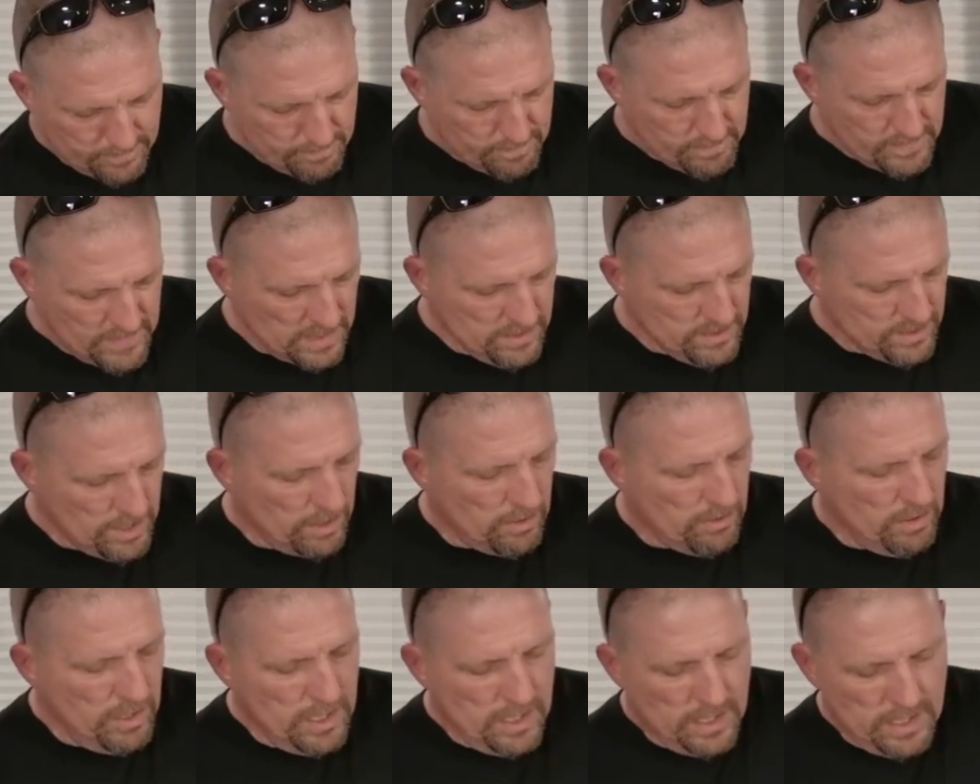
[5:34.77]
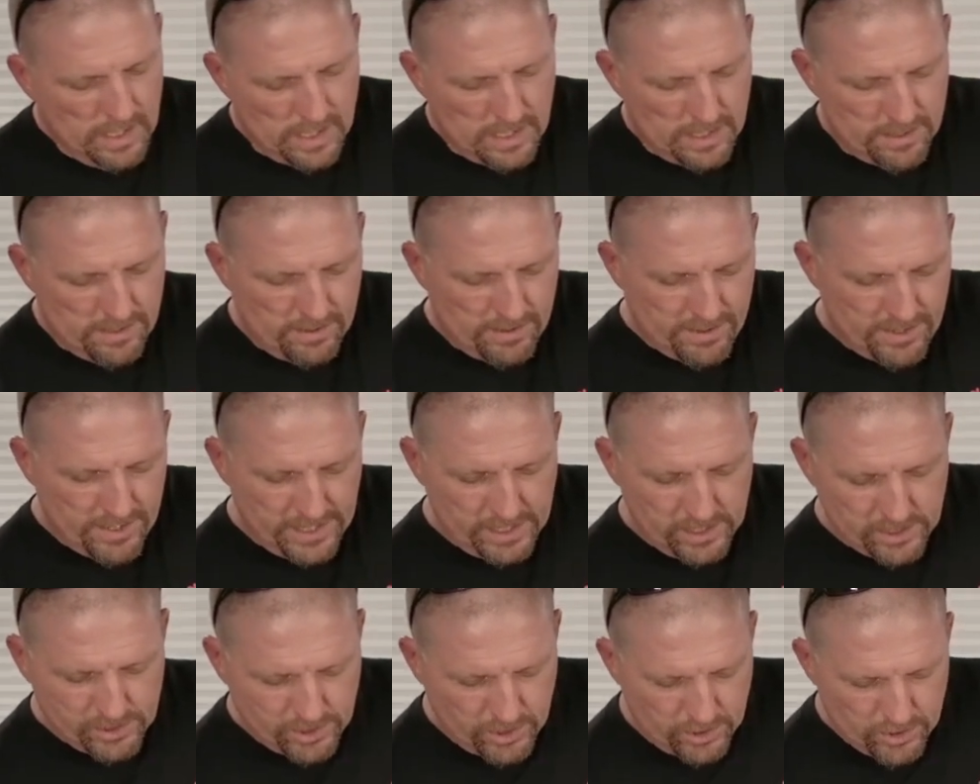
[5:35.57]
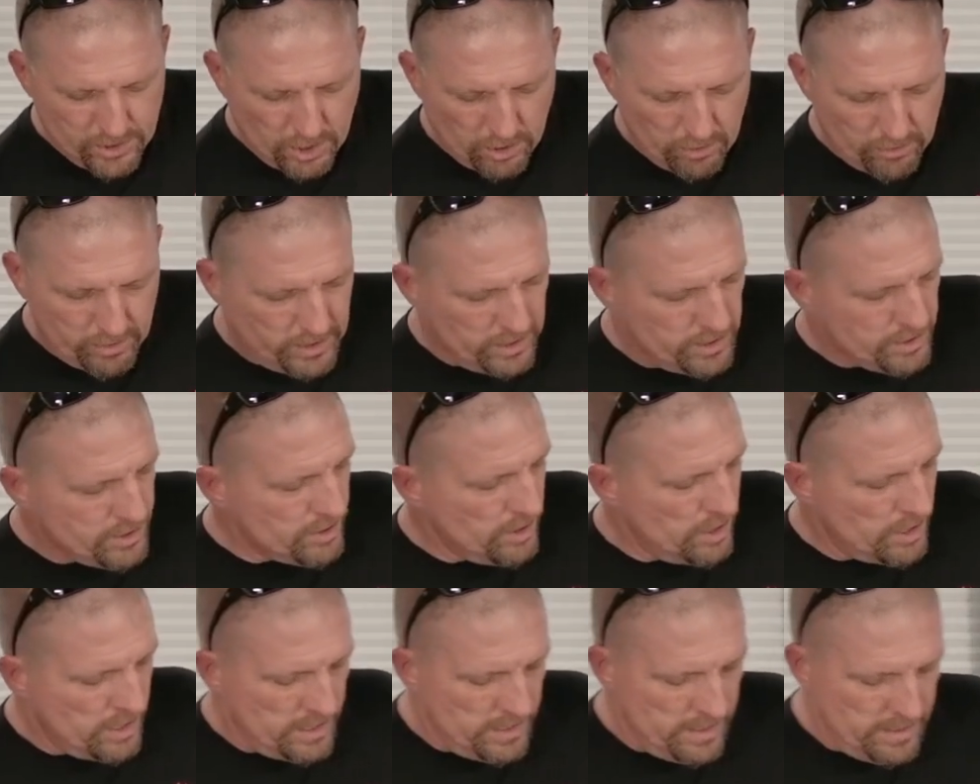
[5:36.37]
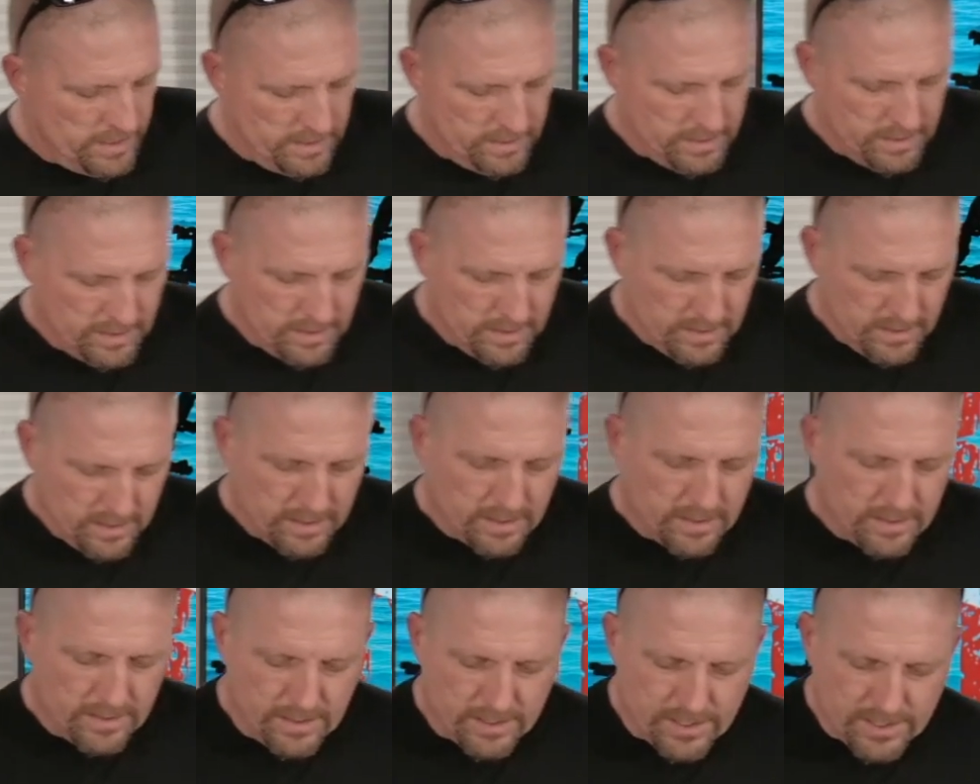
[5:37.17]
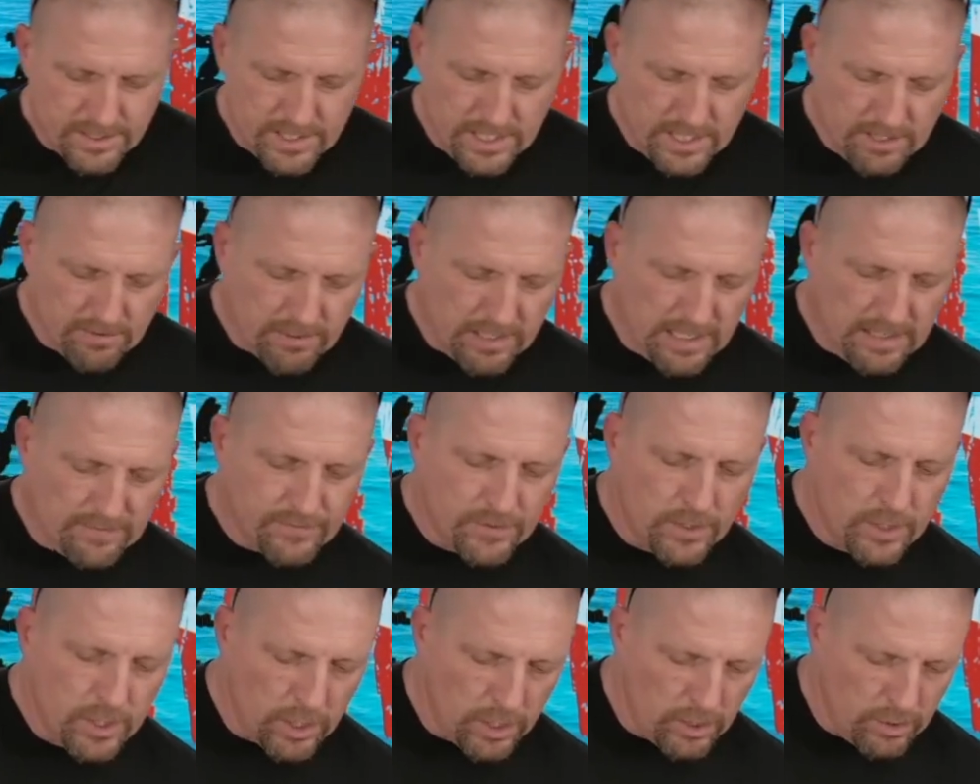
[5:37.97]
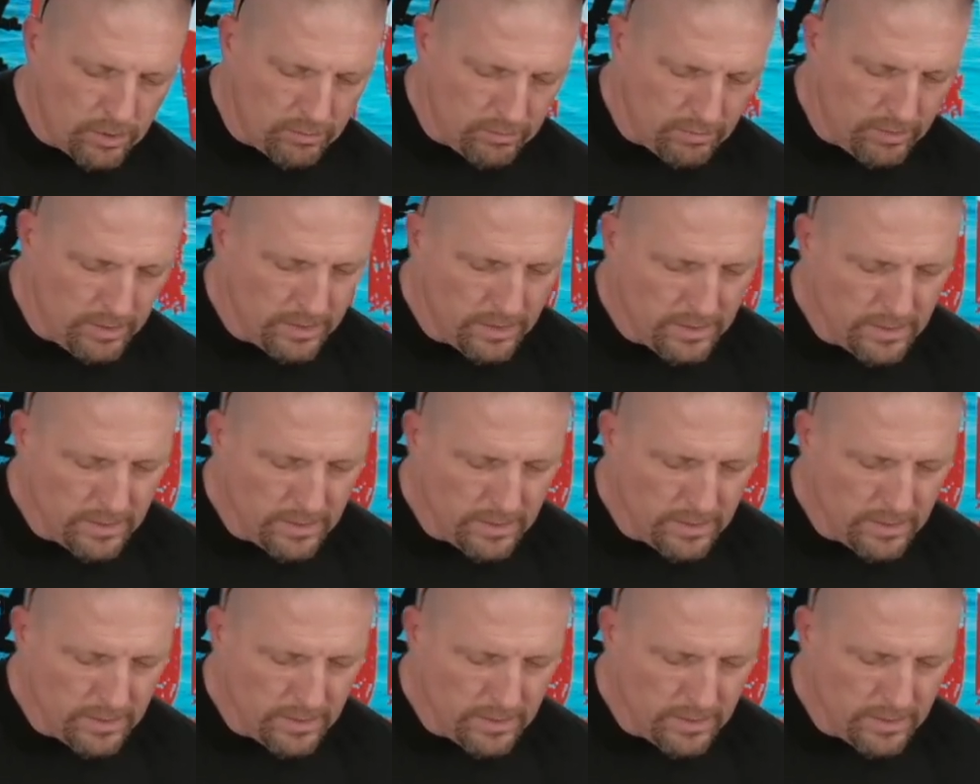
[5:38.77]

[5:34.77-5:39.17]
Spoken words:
So other things to notice on the Seacraft Go,